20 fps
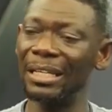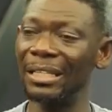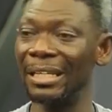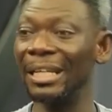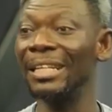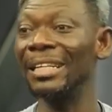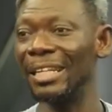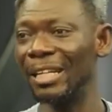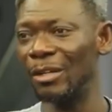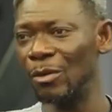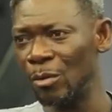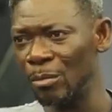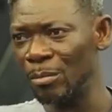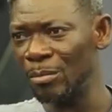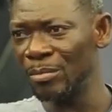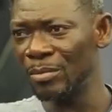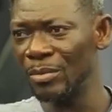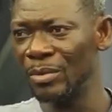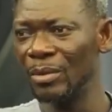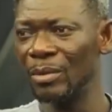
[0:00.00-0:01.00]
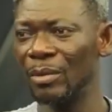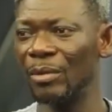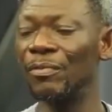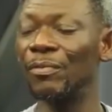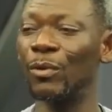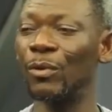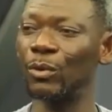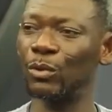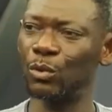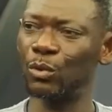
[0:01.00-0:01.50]
nene num,
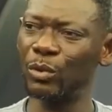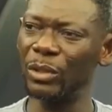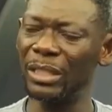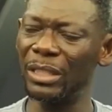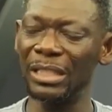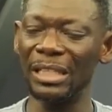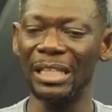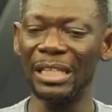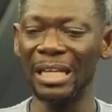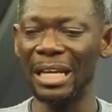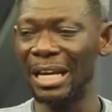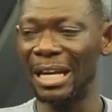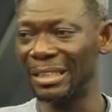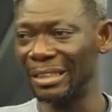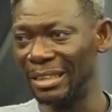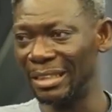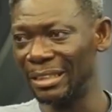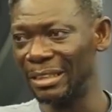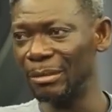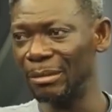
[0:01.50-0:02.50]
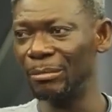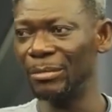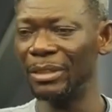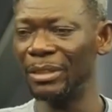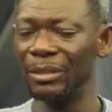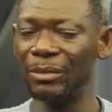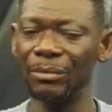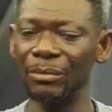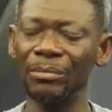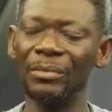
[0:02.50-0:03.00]
for so any actors
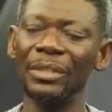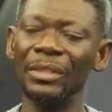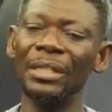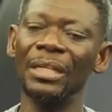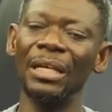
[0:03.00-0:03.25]
be no.